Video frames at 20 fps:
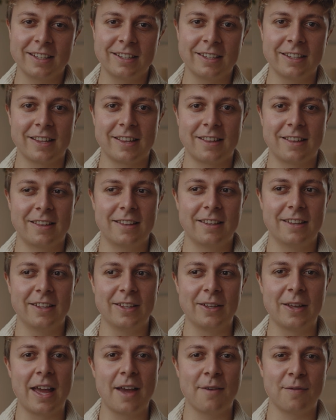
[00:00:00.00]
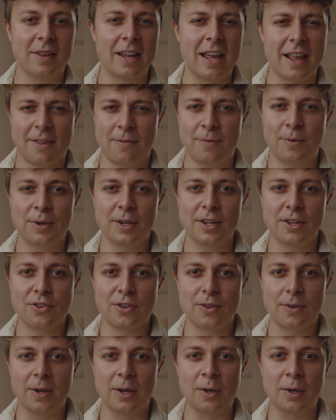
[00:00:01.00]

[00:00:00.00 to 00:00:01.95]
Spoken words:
because you have less footage